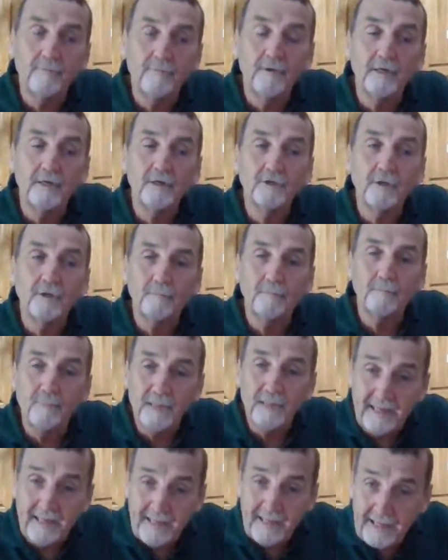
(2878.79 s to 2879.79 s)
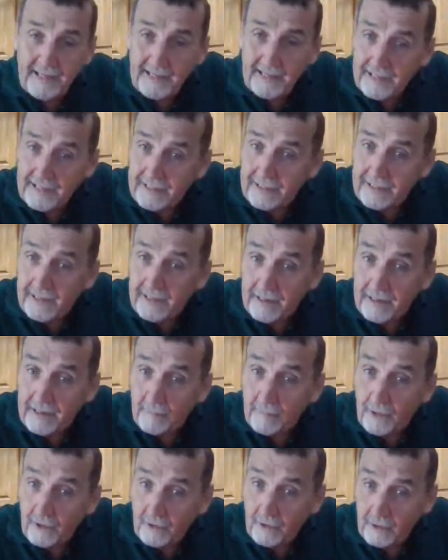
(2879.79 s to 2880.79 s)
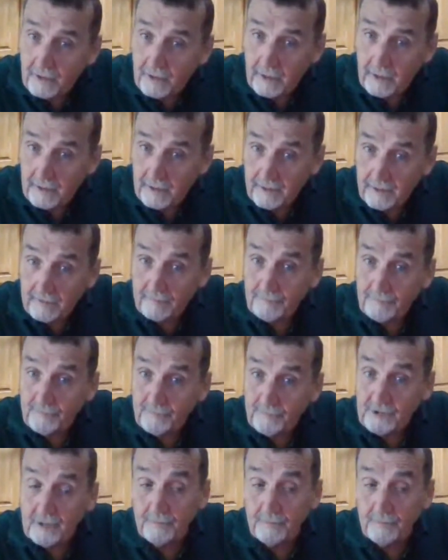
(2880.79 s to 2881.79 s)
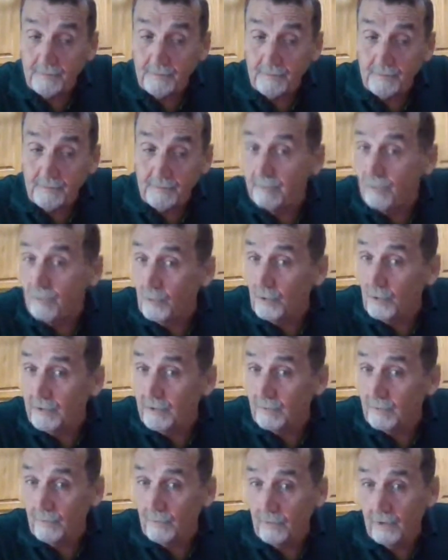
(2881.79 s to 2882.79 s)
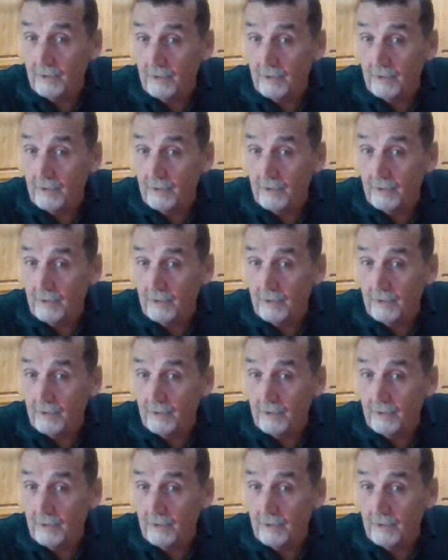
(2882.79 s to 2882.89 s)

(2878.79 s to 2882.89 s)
There's a being in that ball of light. Sometimes more than one.